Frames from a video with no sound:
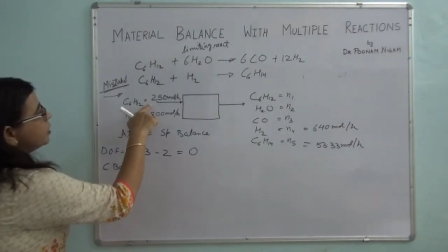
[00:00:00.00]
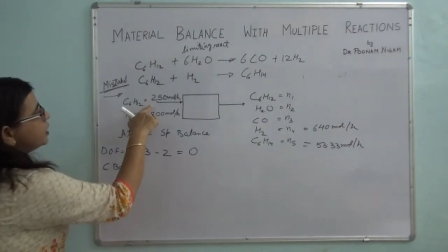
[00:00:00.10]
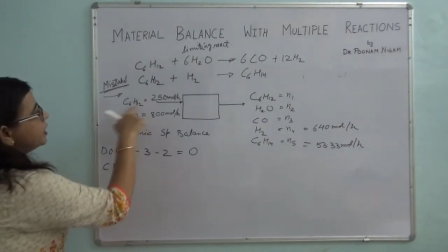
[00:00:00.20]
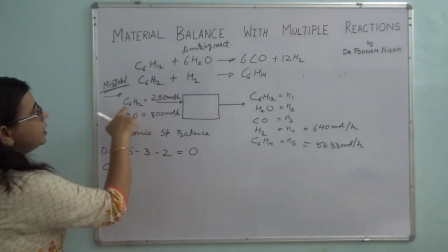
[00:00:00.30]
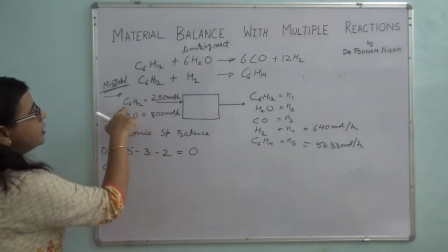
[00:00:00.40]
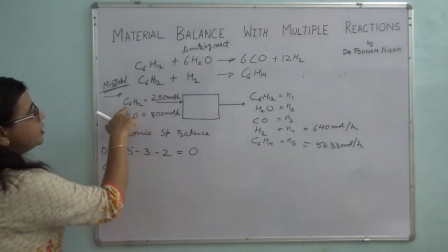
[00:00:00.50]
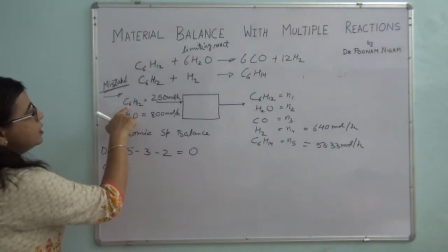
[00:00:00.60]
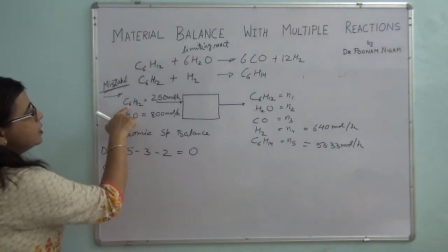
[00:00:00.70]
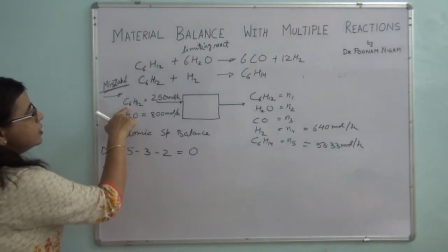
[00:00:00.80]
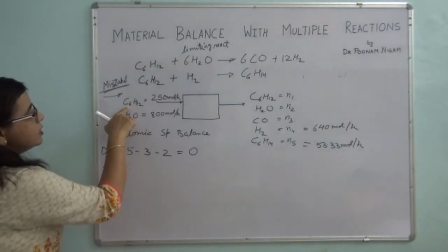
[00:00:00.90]
going in?
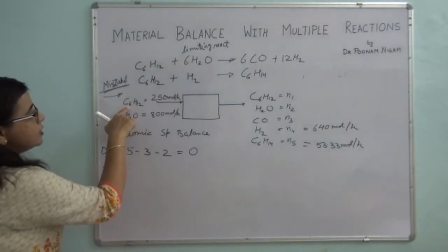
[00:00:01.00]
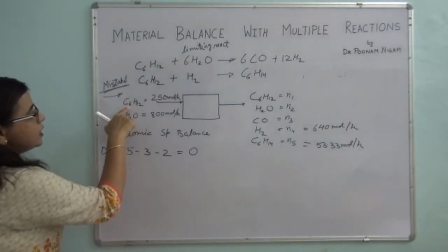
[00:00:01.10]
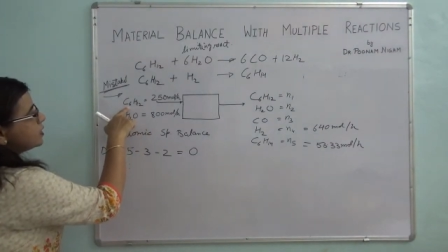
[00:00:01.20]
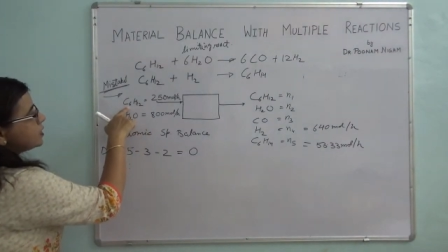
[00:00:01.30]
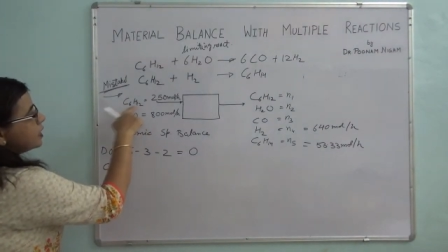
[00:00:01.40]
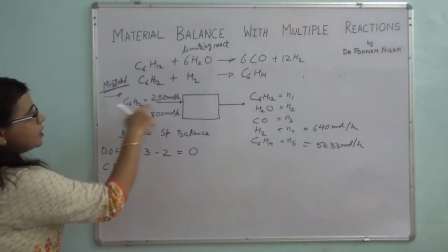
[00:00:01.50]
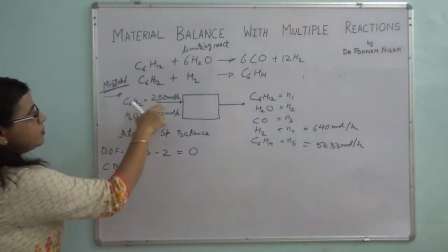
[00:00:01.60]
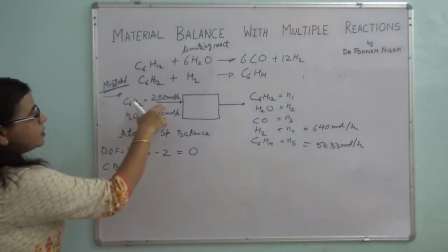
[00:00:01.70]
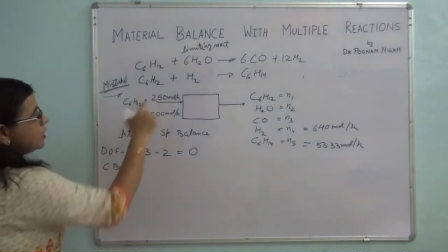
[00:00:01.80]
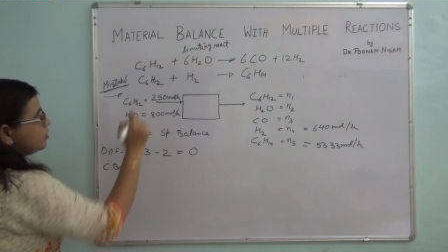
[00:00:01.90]
six
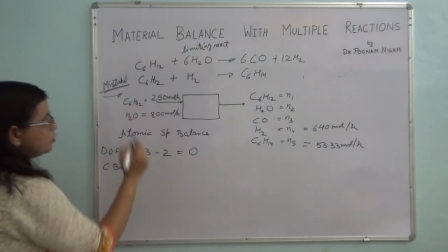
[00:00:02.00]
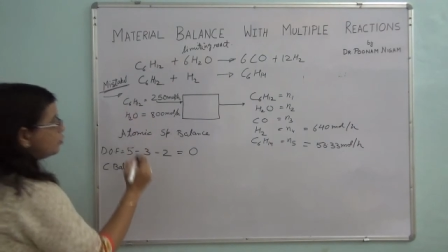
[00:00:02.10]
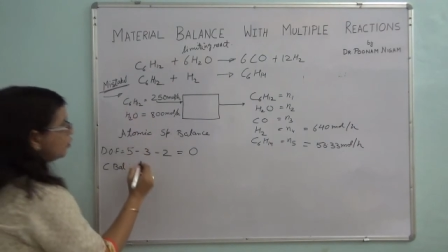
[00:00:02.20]
times into